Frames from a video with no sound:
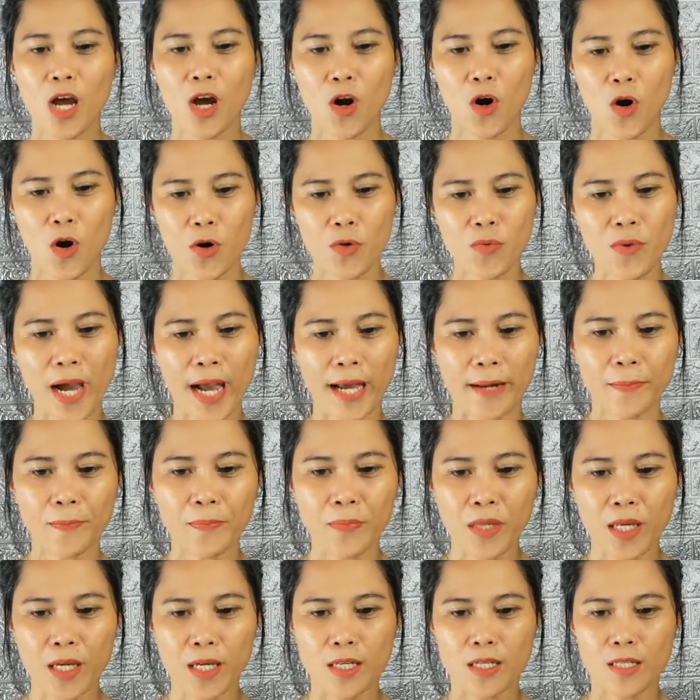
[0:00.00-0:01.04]
Alright,
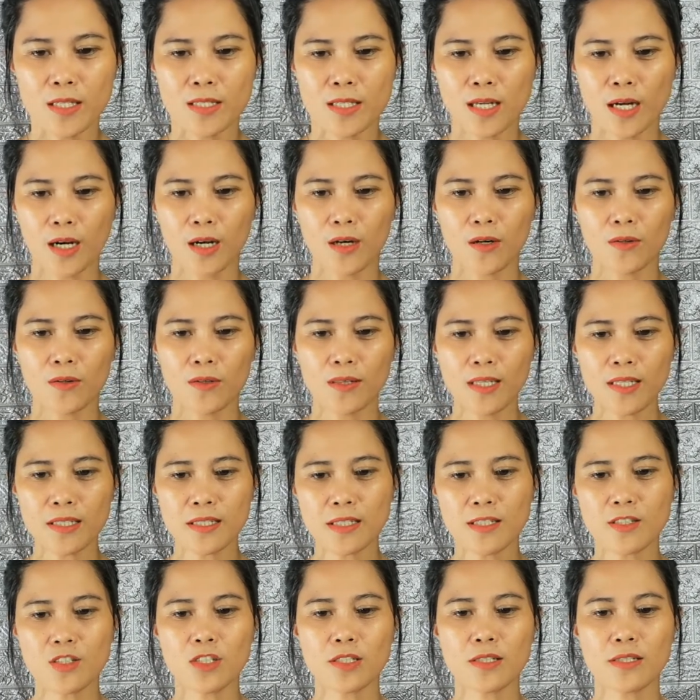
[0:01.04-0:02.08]
so this
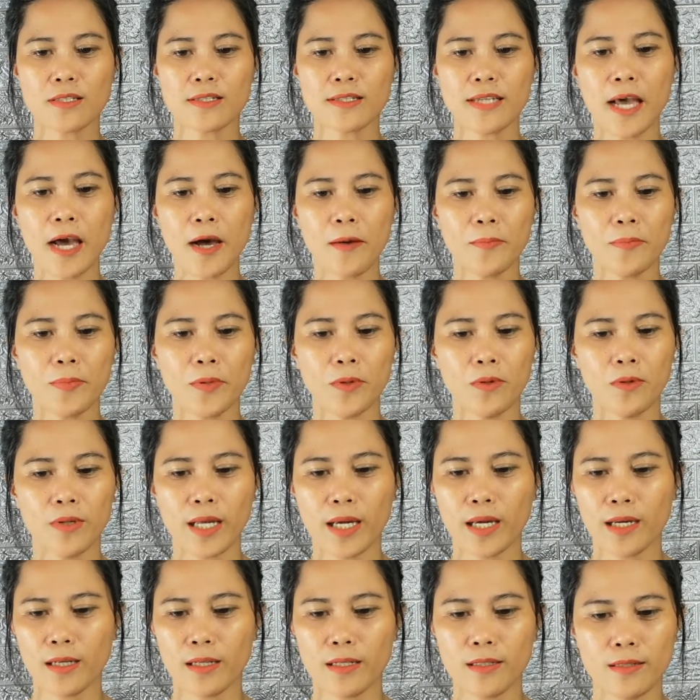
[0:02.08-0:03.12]
is just a sample,
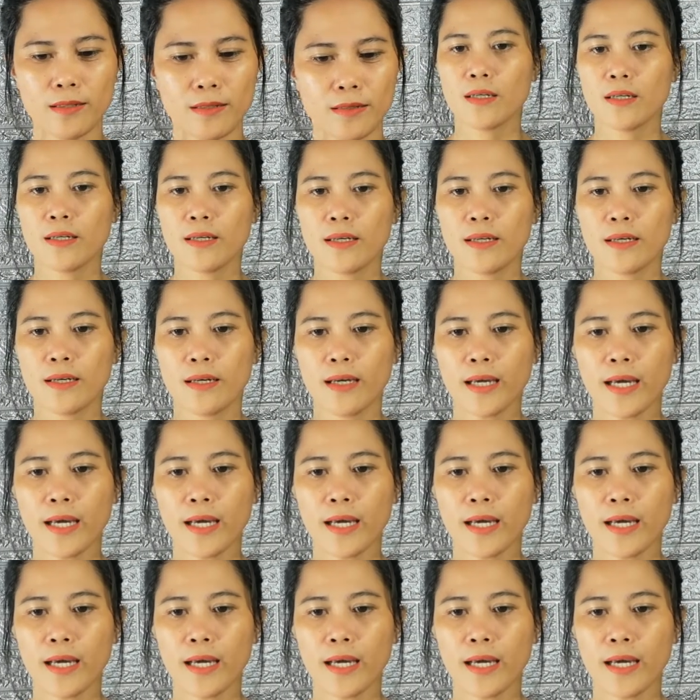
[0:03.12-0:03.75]
and